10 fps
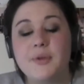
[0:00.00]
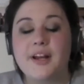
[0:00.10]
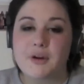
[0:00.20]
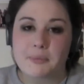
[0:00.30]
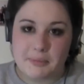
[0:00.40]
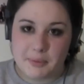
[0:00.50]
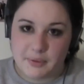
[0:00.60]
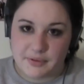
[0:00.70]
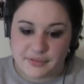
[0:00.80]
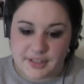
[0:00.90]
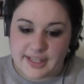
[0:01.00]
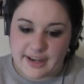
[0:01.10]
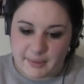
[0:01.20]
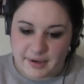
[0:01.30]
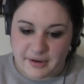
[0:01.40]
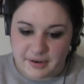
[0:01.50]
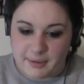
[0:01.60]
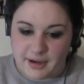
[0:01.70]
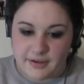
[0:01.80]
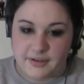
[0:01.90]
whenever people were freaking out about Harry
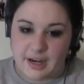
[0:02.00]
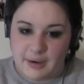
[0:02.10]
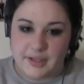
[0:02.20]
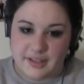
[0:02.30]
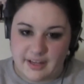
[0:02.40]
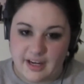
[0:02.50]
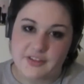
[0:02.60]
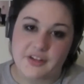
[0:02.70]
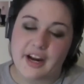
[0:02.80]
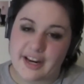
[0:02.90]
Potter not winning the Oscar,